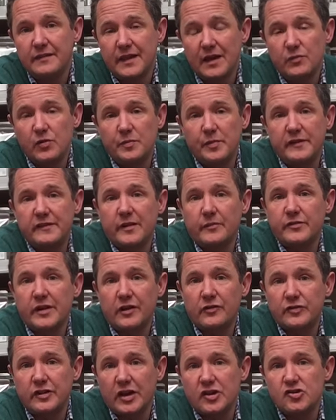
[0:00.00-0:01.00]
there will be some
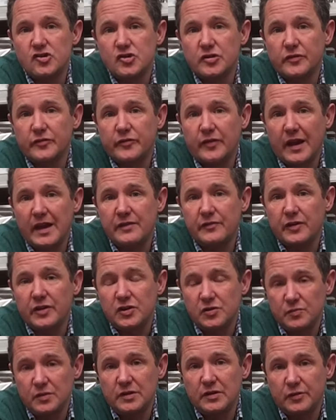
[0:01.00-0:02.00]
degradation of flavour.
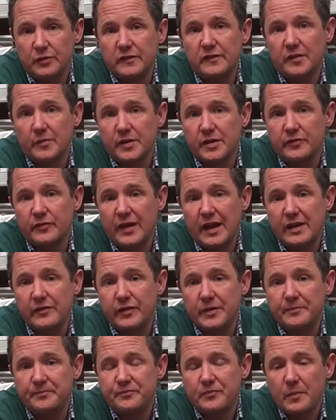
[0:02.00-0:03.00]
You will lose some of the
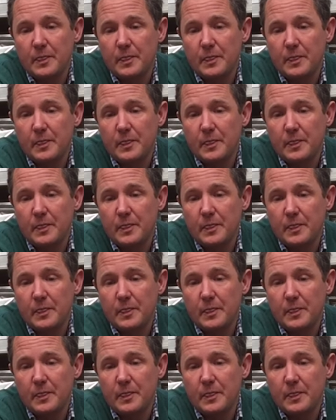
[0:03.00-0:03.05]
flavour.